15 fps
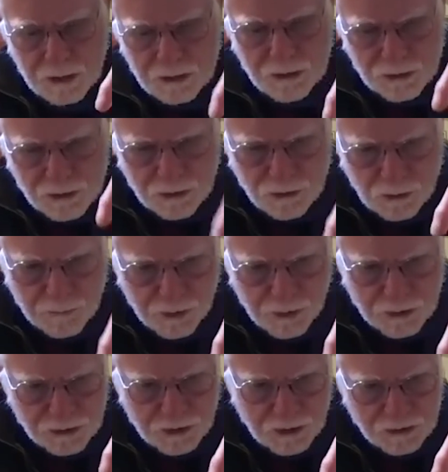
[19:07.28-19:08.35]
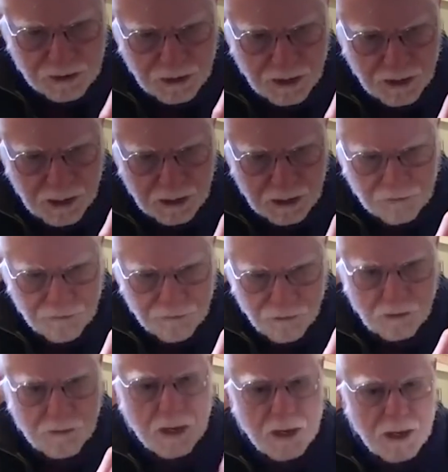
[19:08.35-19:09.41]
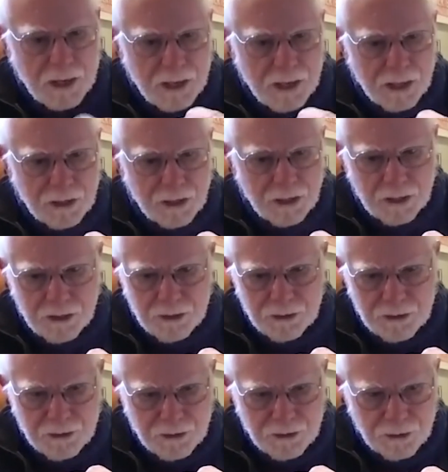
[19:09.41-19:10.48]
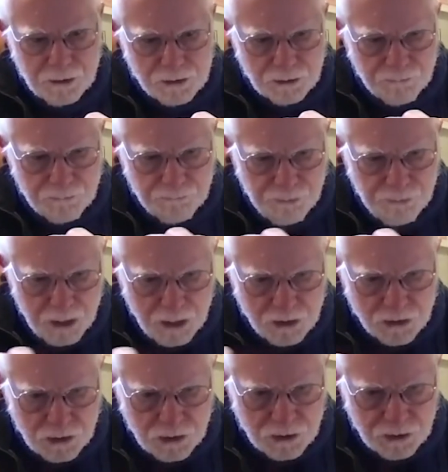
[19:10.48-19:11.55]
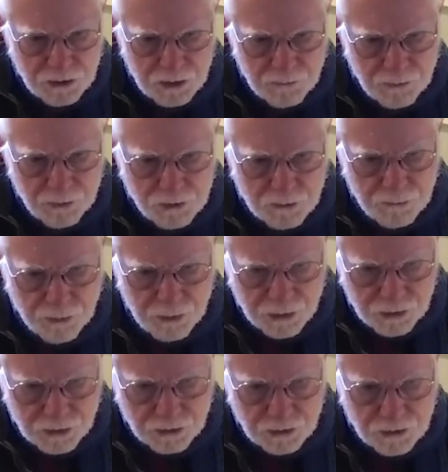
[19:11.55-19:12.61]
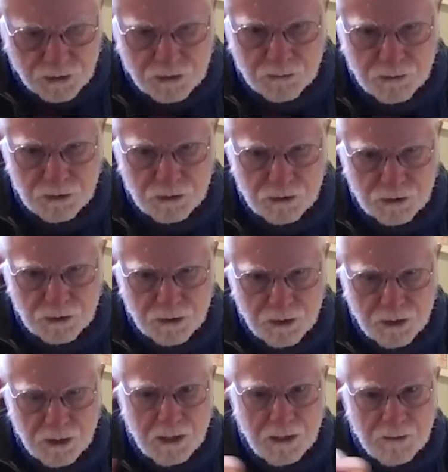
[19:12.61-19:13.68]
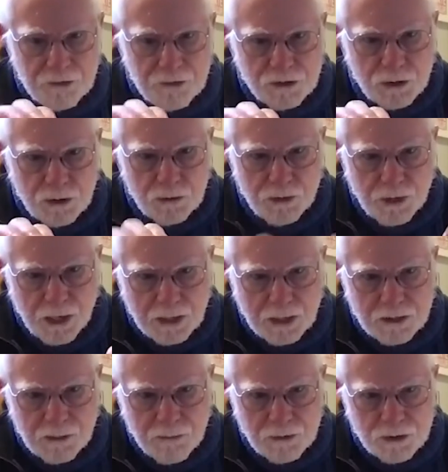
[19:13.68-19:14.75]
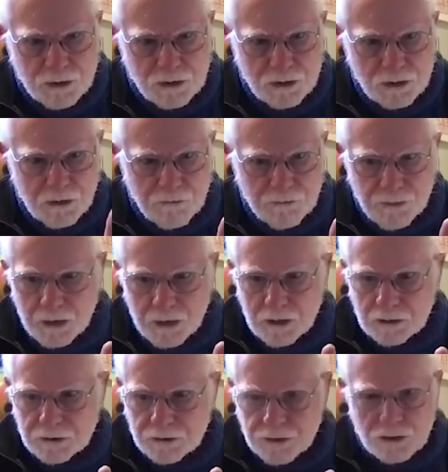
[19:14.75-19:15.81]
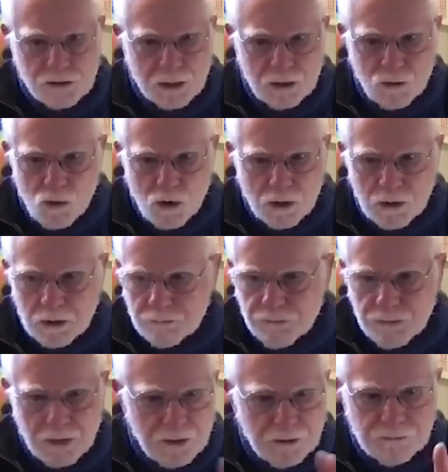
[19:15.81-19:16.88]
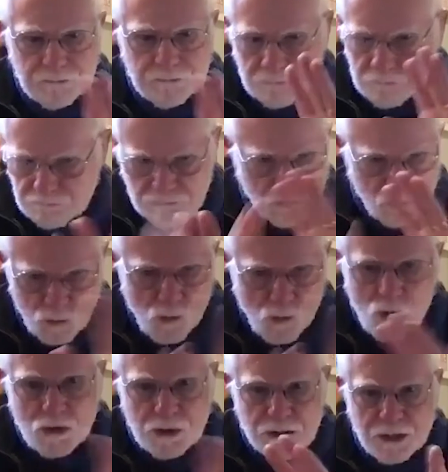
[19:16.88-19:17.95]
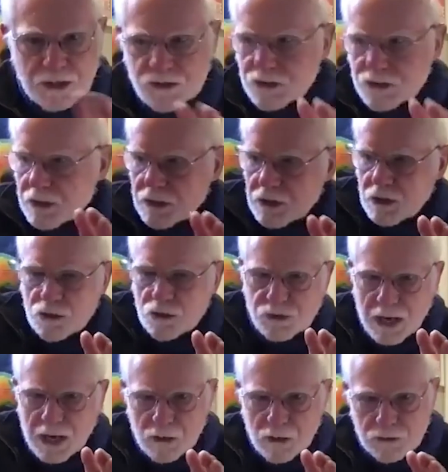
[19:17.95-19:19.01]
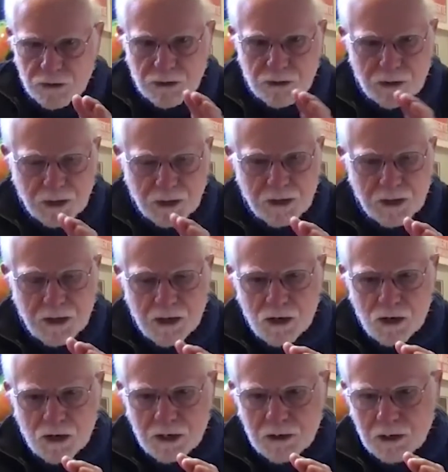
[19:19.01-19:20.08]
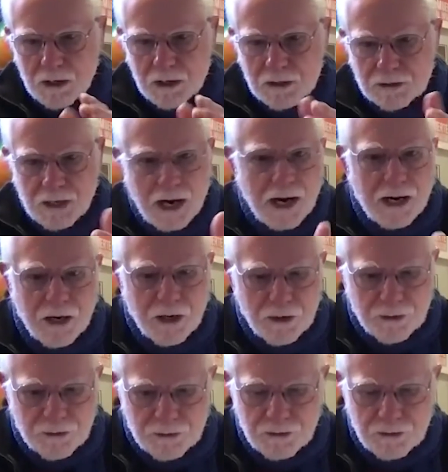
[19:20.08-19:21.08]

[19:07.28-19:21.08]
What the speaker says: central part starts to get hot and form, and then there's a major temperature pressure distribution. So the high temperature stuff, things like water, won't condense there. It goes out, okay? Iron,